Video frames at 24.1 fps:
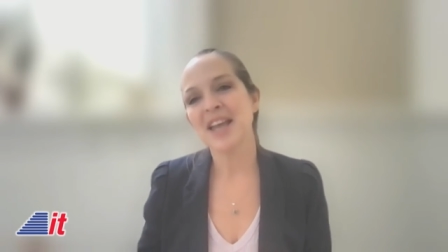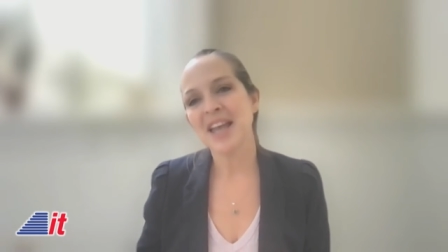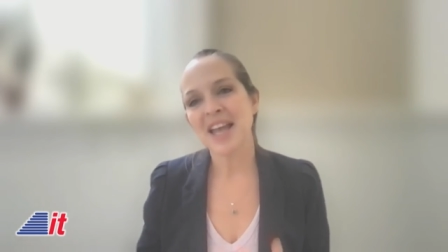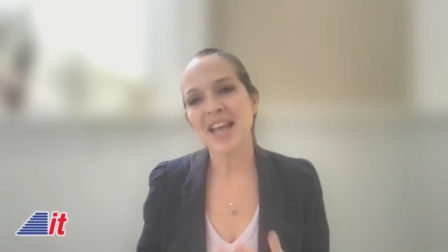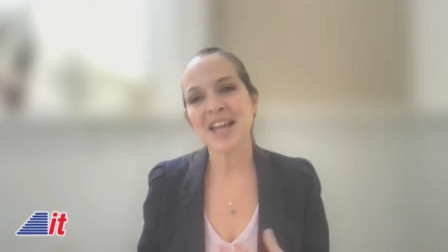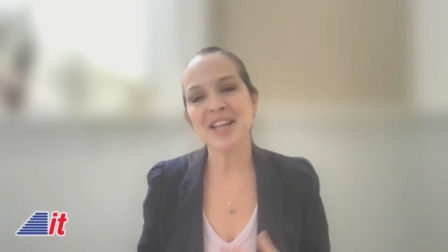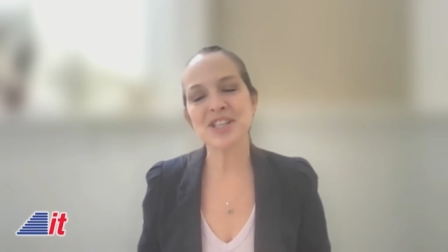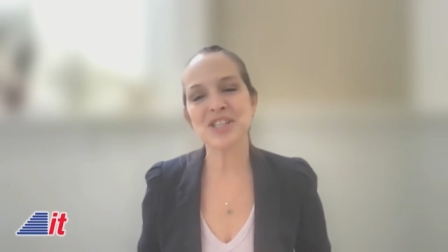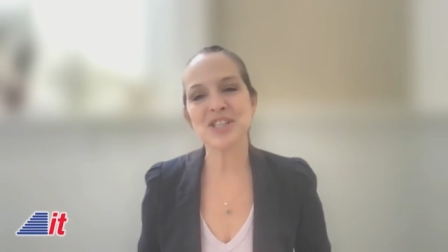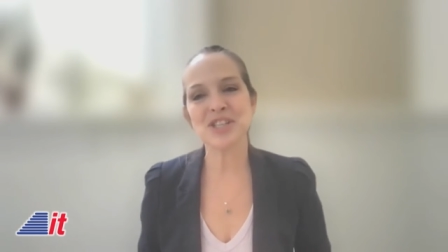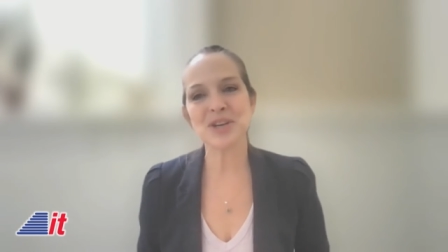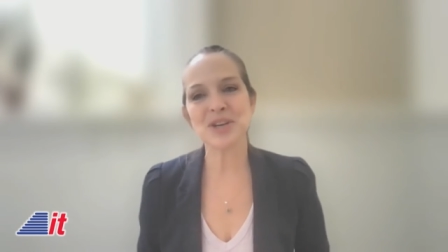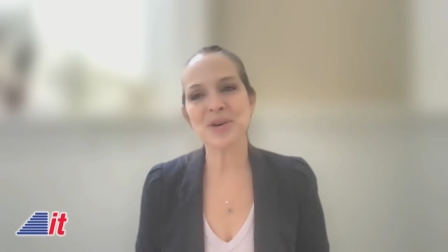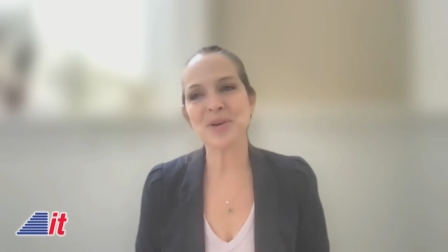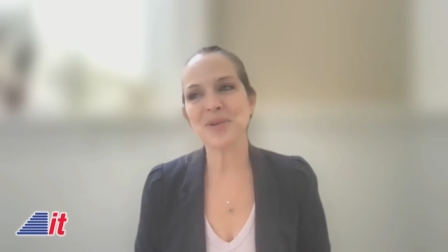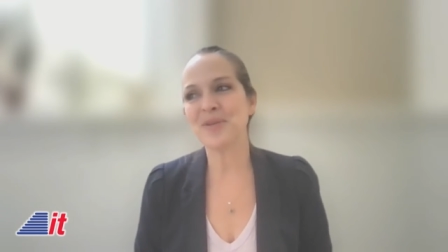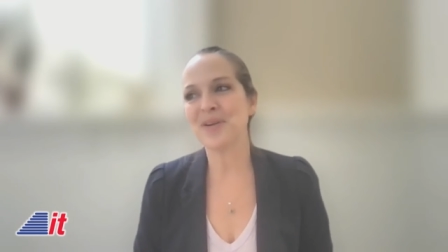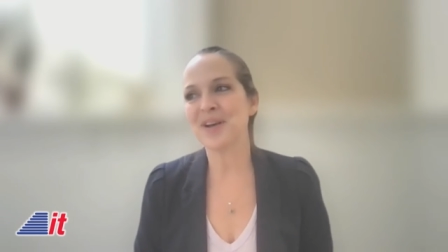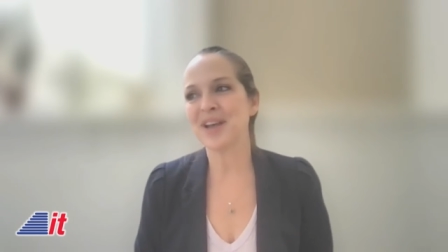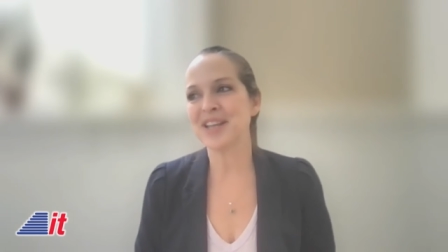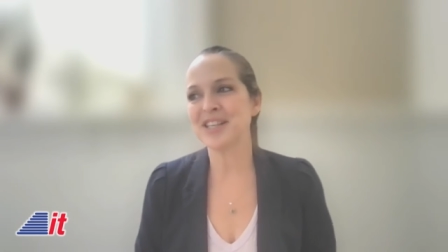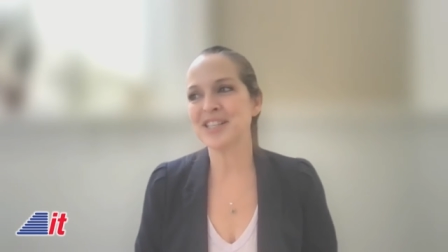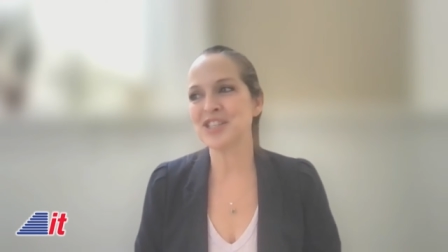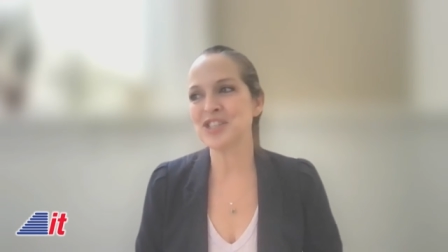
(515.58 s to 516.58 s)
And so
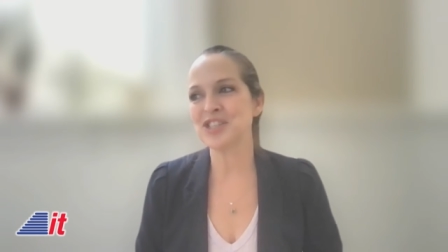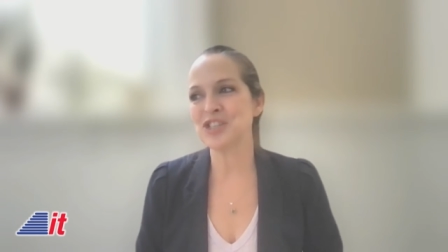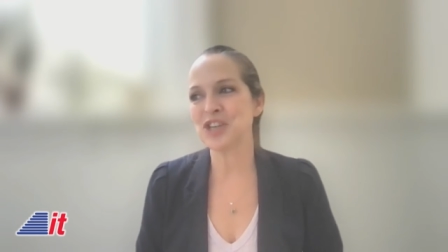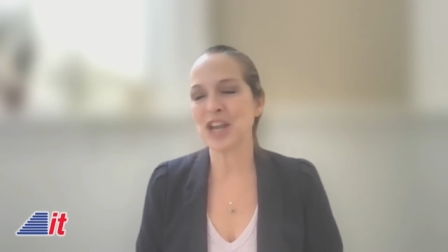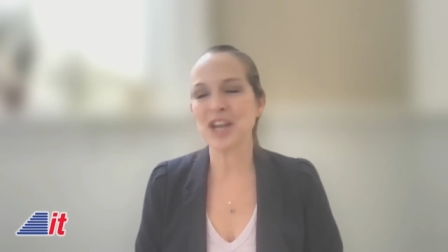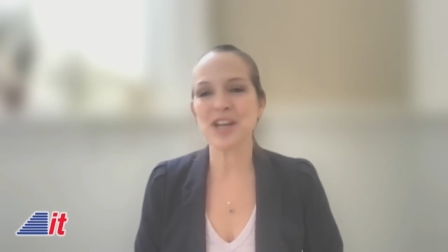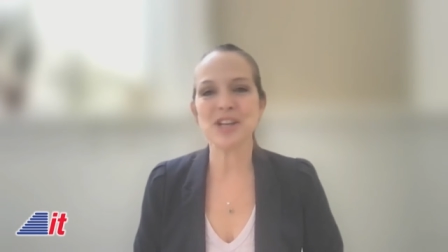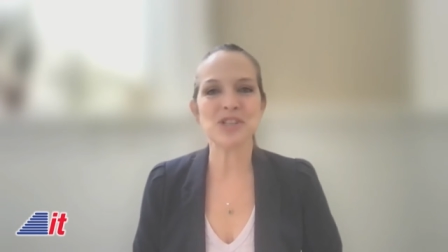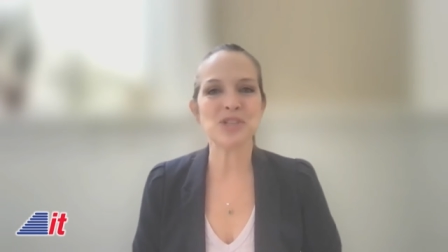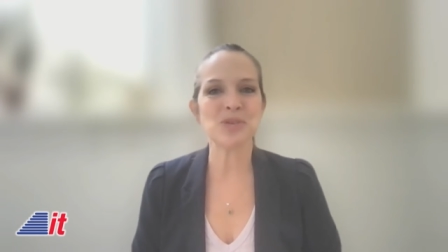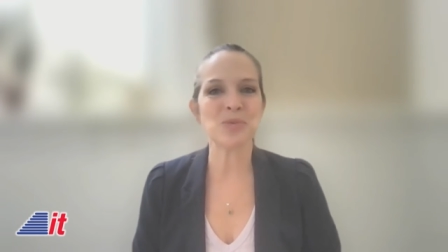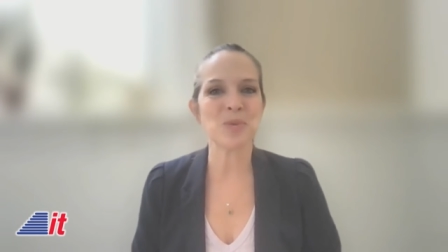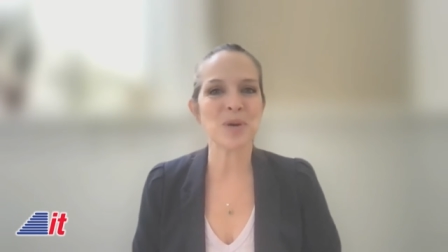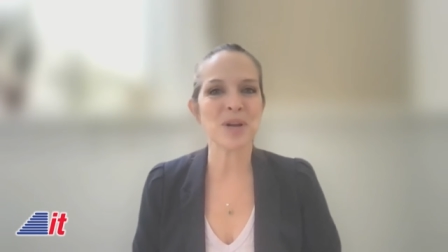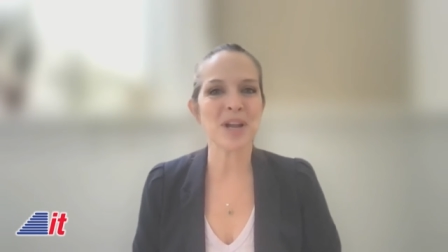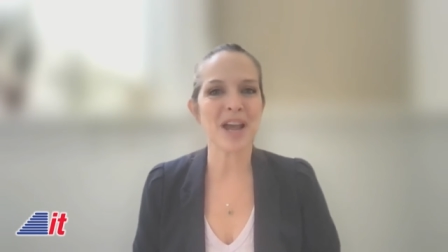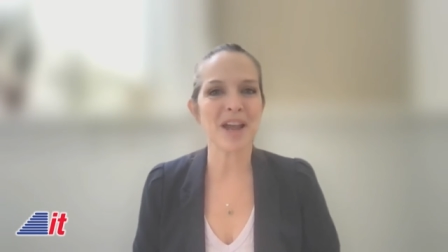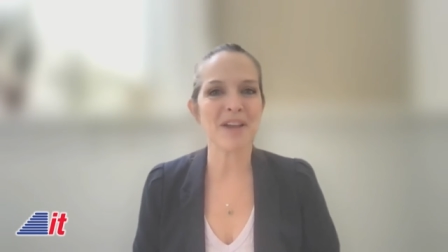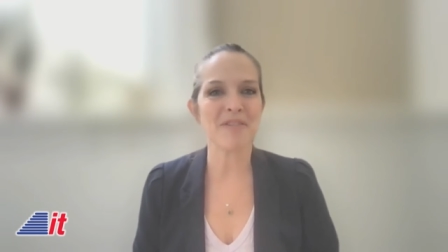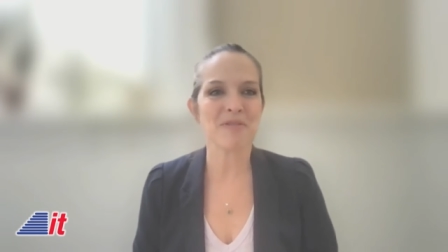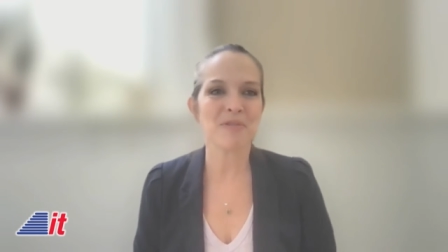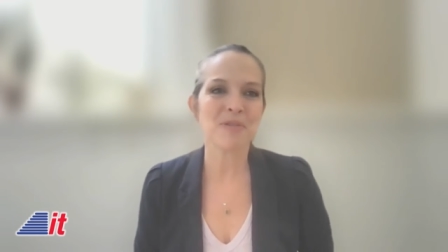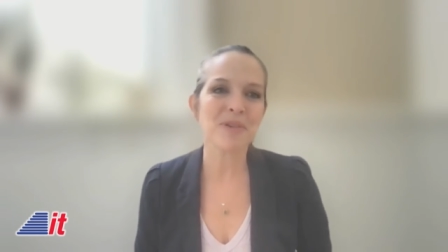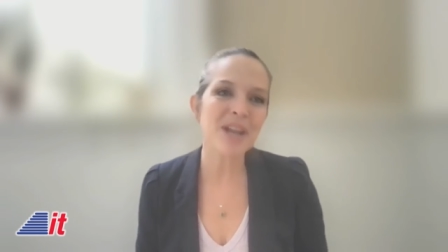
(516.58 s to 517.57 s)
it's changed what
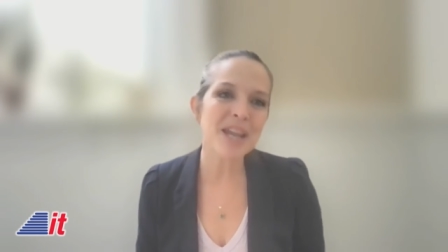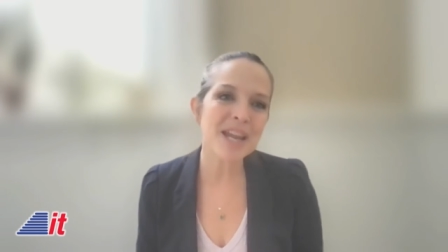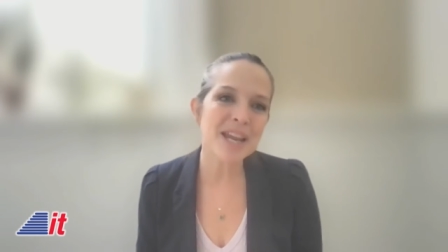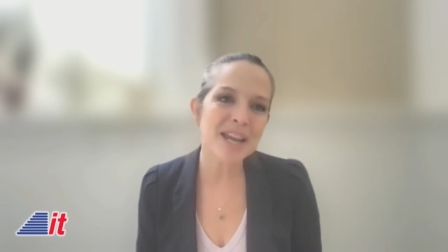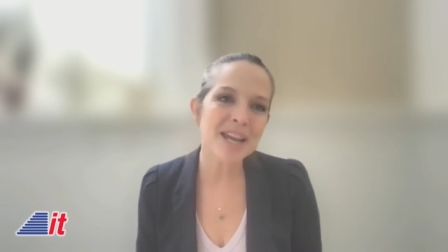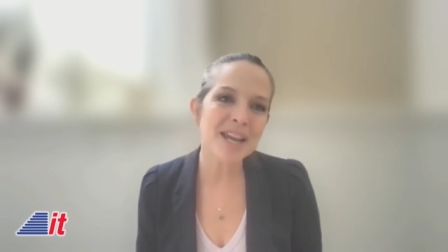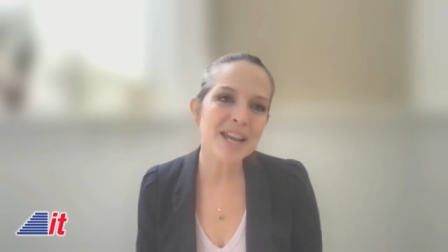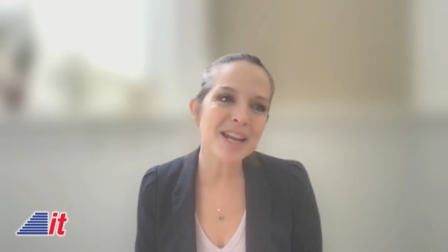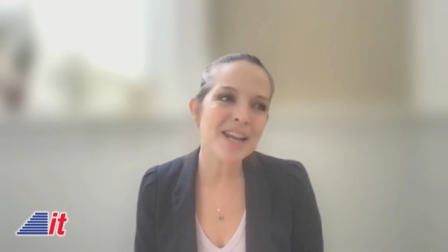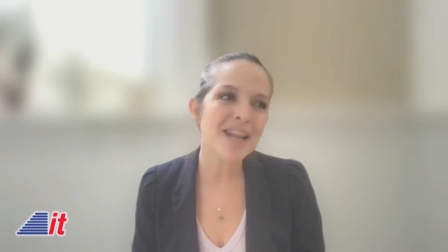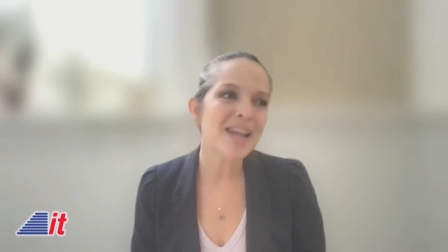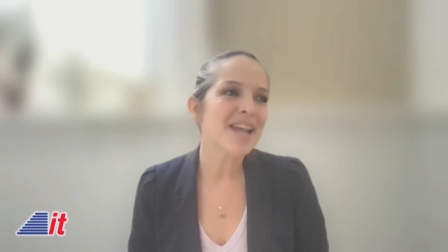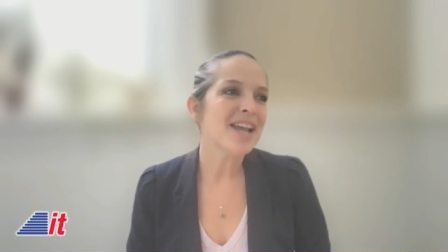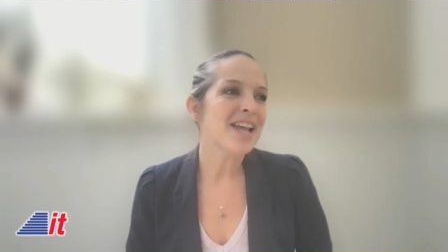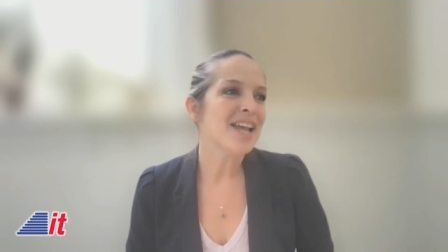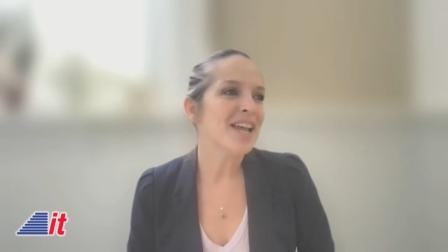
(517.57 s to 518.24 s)
I read,